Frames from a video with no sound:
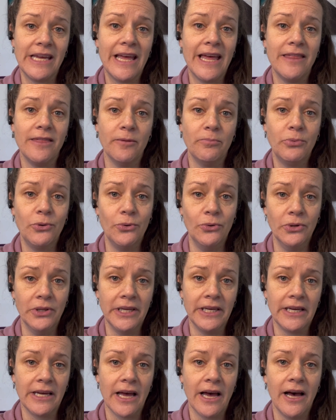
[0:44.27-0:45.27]
and the
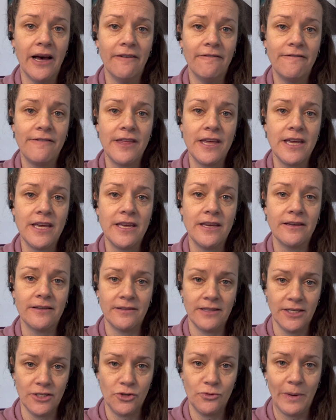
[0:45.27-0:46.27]
pooling of the
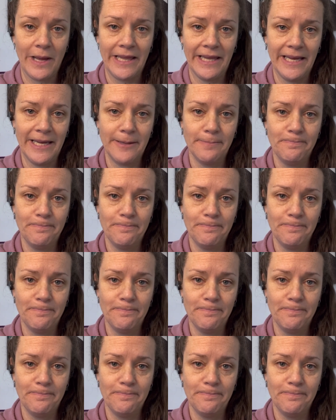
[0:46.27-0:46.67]
swelling.